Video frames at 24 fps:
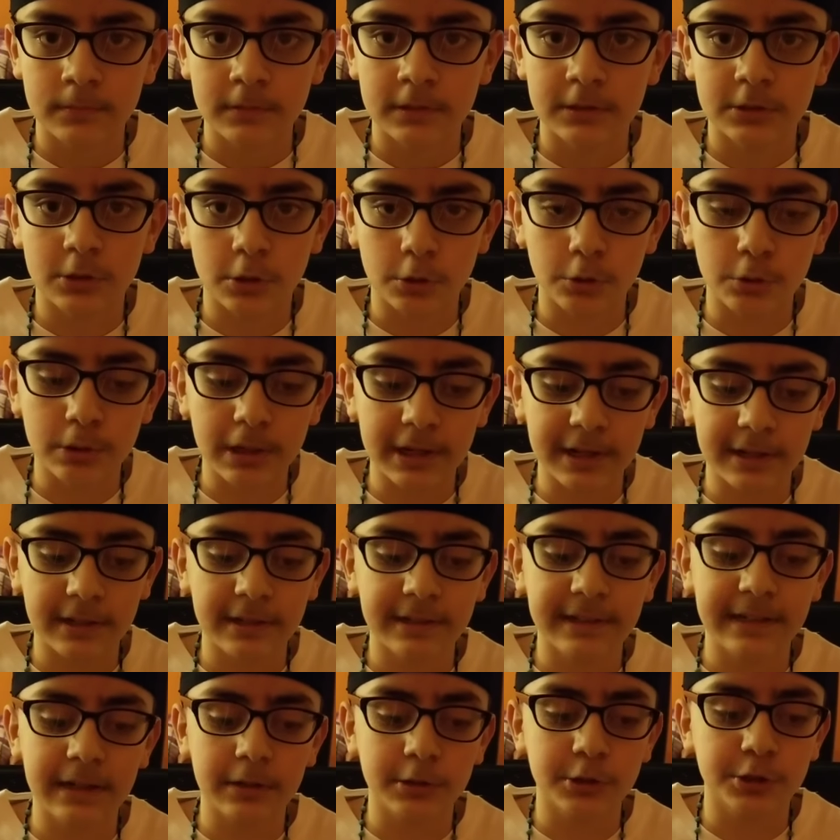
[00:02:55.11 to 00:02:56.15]
So you can
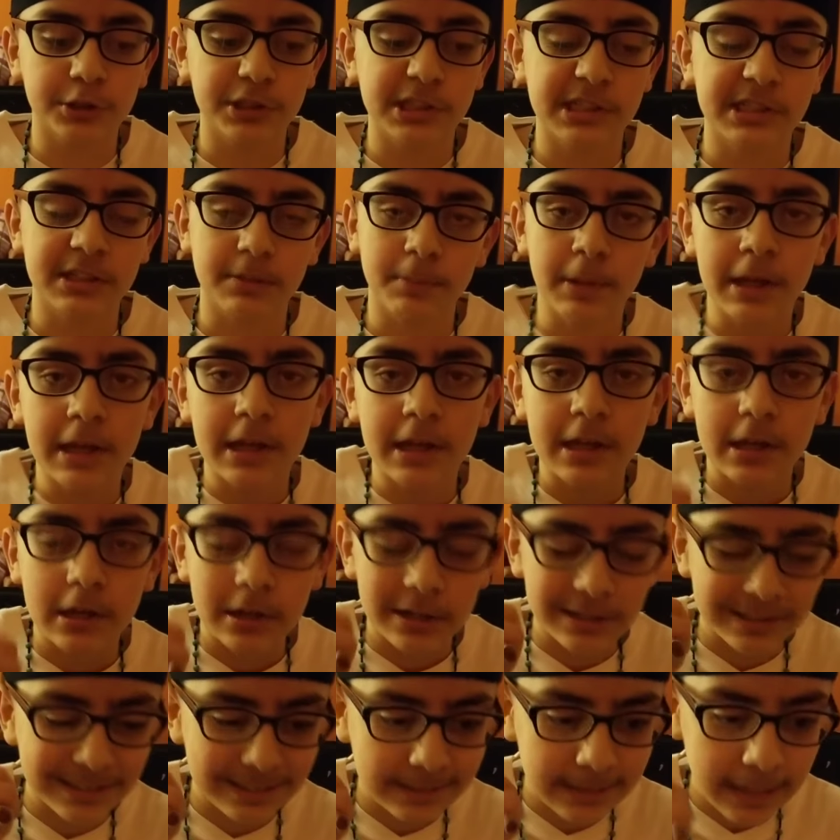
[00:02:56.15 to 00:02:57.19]
clean out your system.
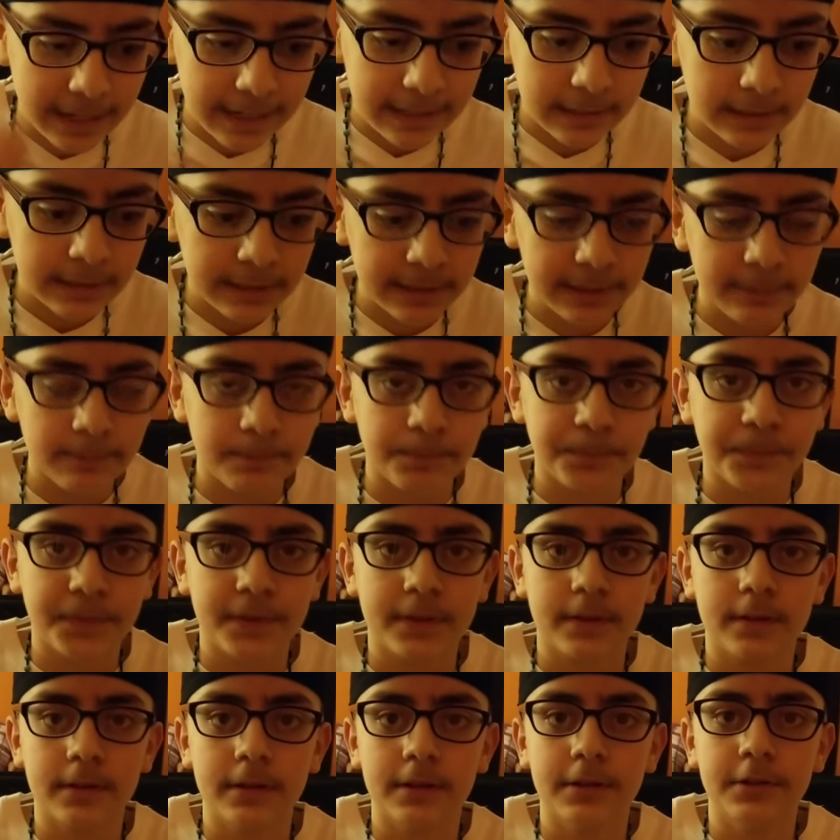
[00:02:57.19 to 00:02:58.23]
Cause daily
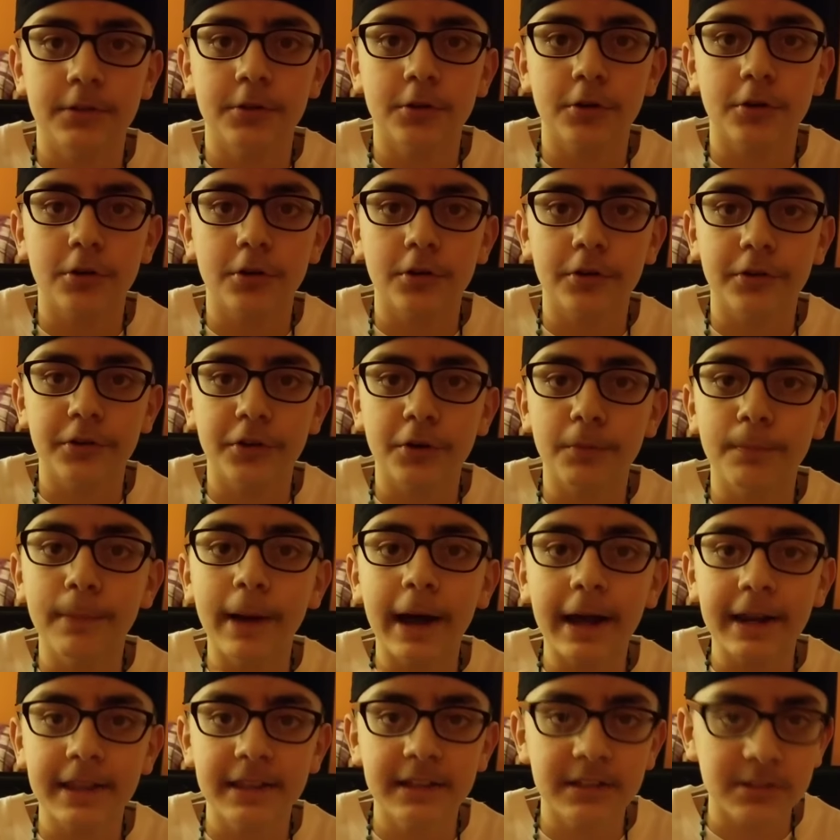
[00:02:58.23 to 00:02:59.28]
your your
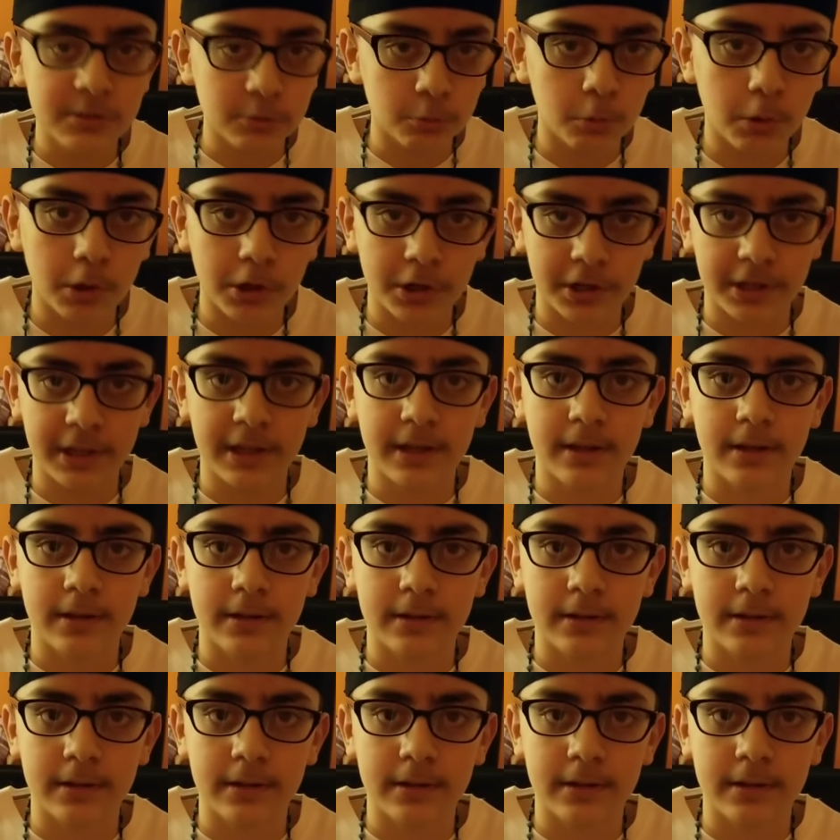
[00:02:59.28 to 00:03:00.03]
body is working.